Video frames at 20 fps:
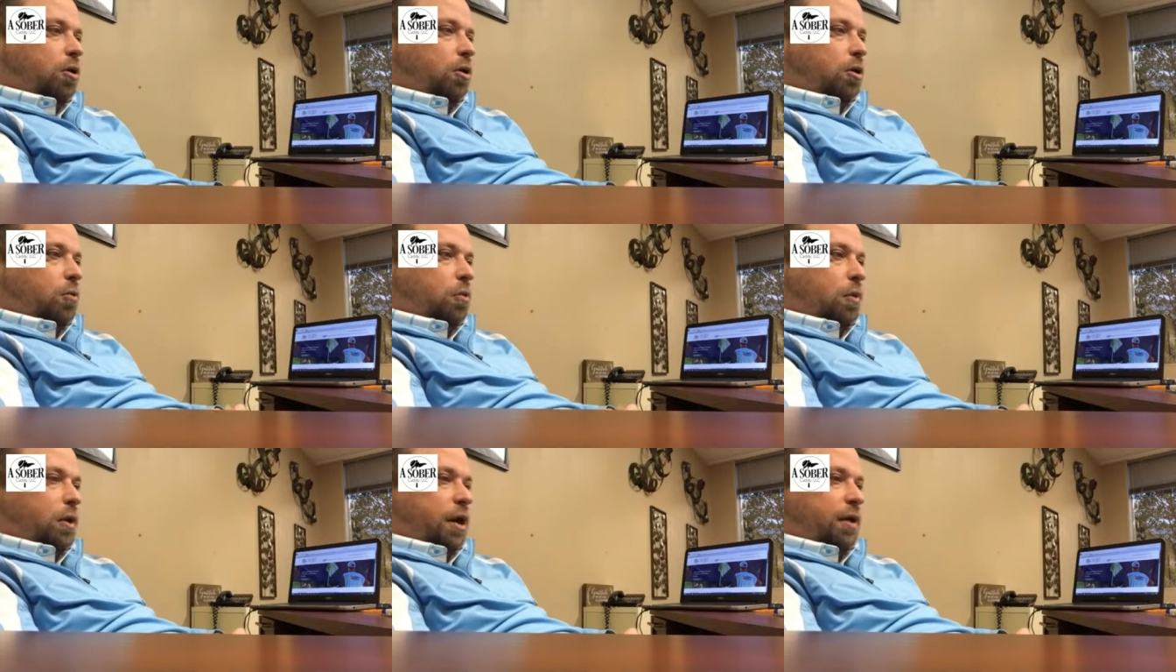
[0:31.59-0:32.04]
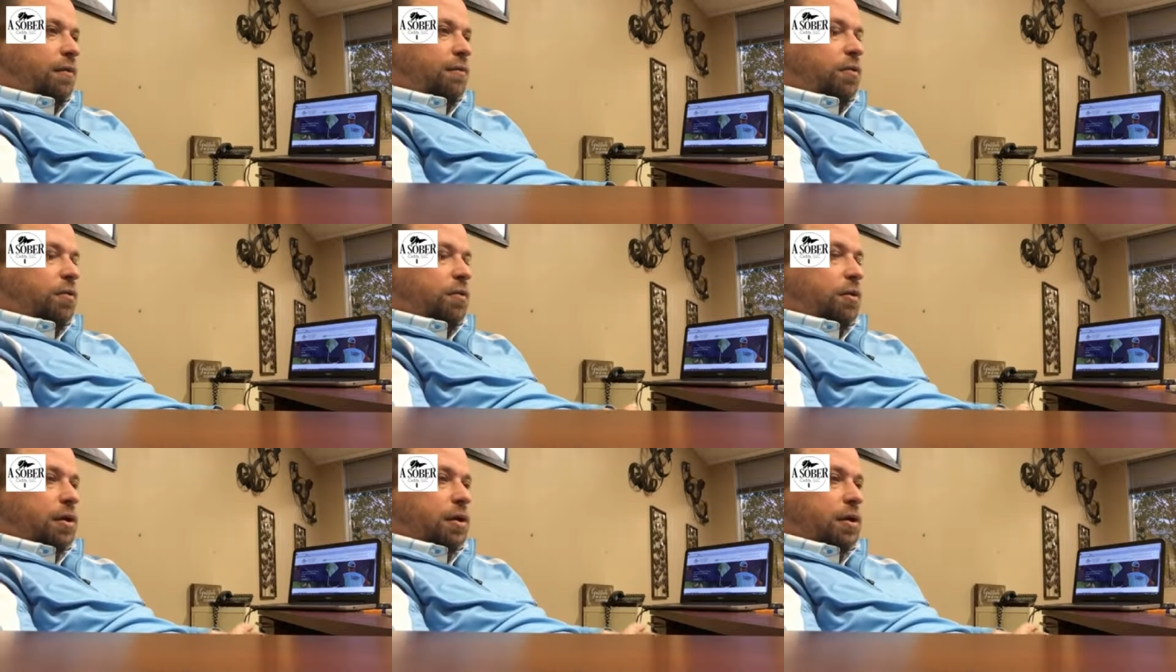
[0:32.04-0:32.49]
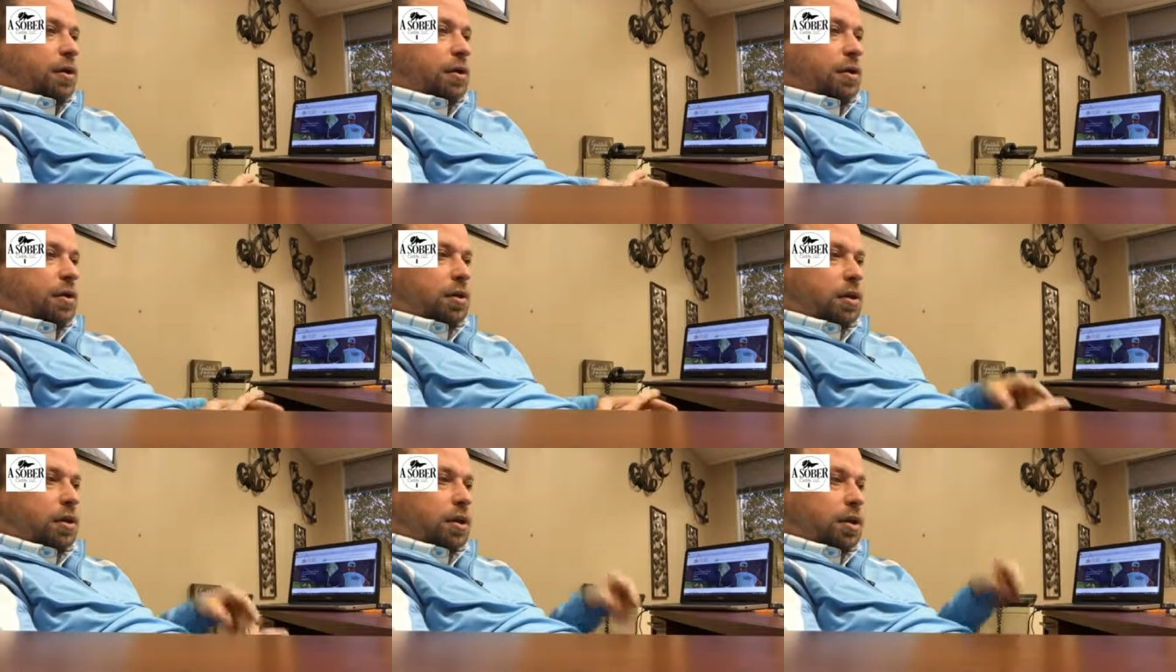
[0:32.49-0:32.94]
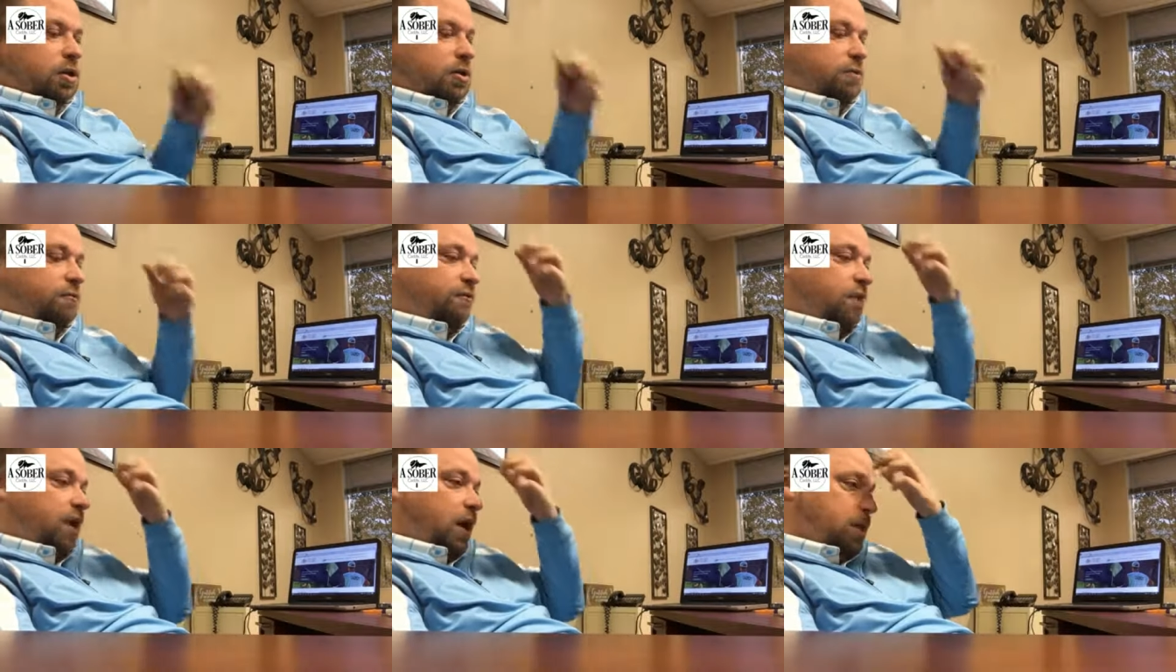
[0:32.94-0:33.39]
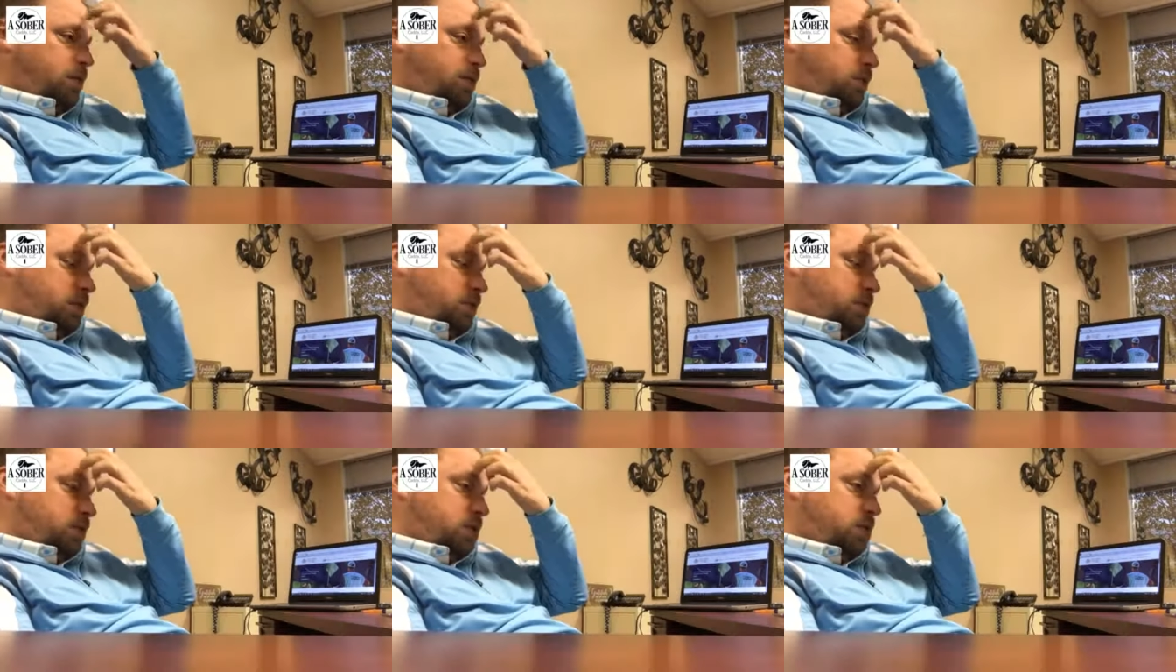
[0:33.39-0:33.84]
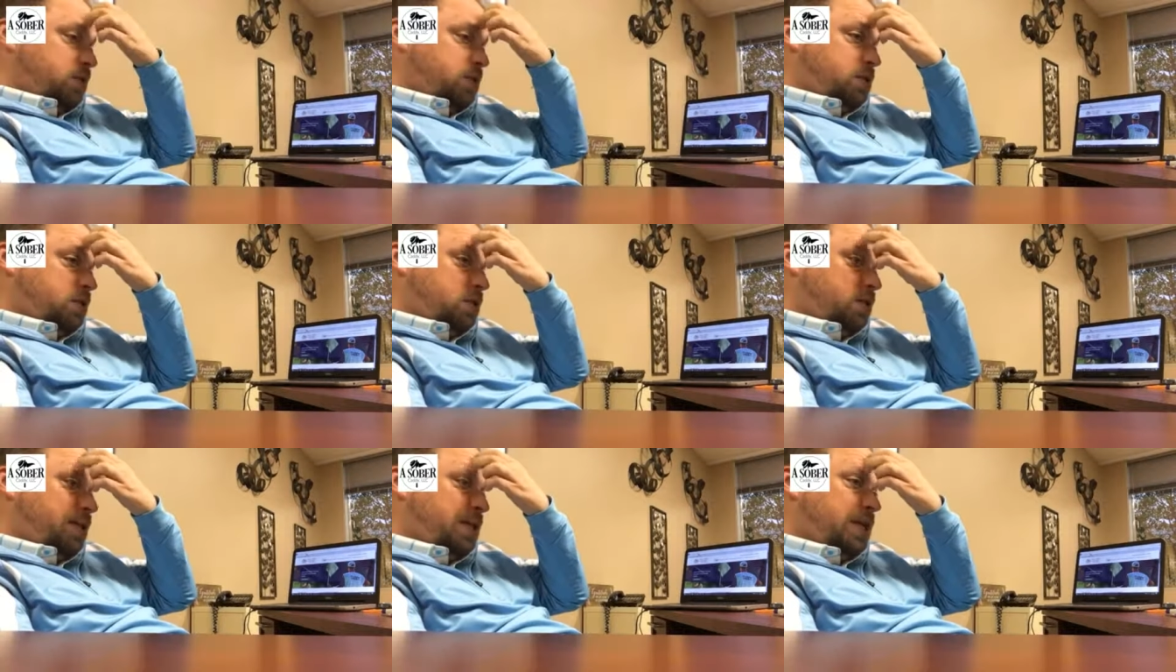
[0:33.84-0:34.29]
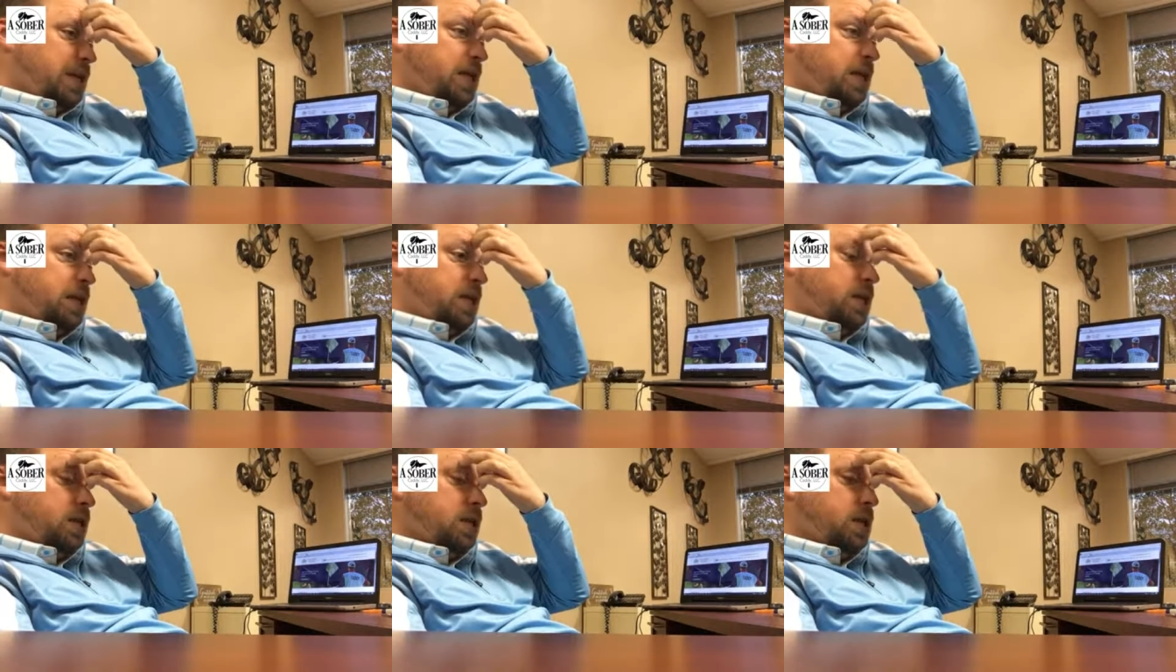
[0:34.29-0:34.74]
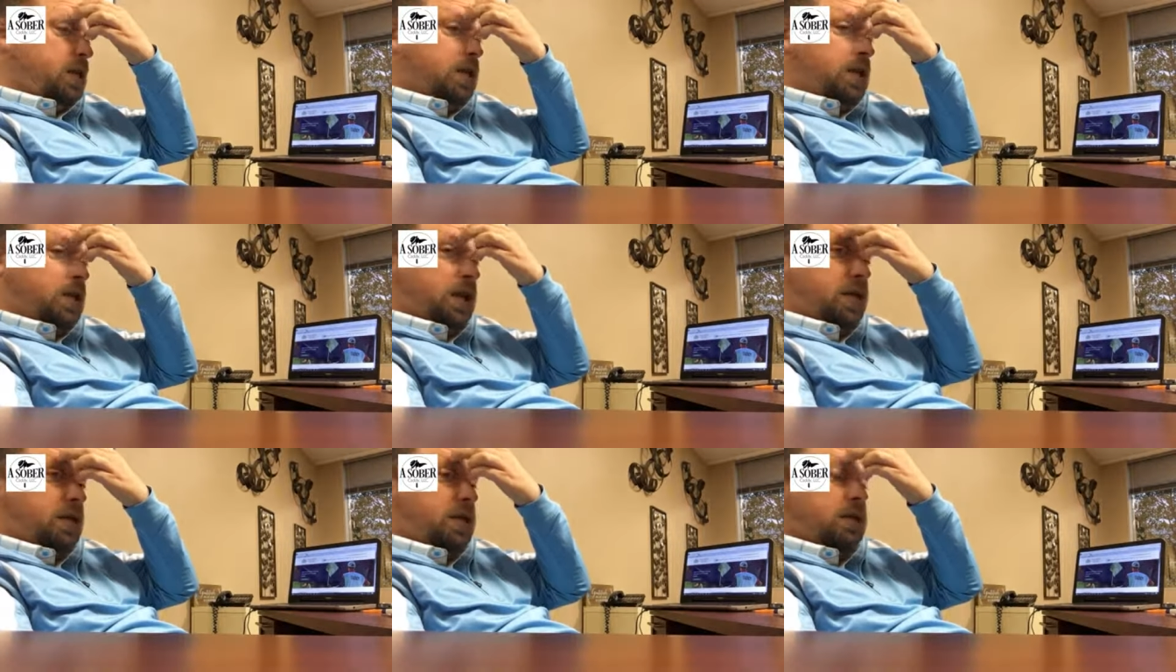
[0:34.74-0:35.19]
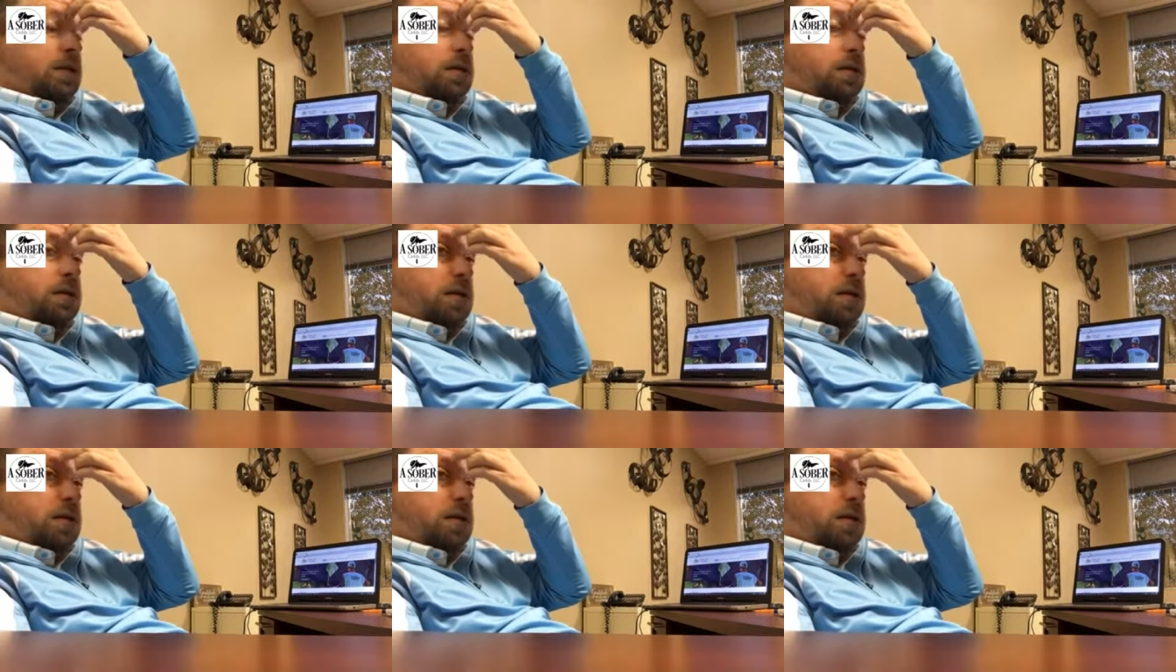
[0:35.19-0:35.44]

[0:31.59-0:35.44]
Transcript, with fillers: or whatever and these families needed to get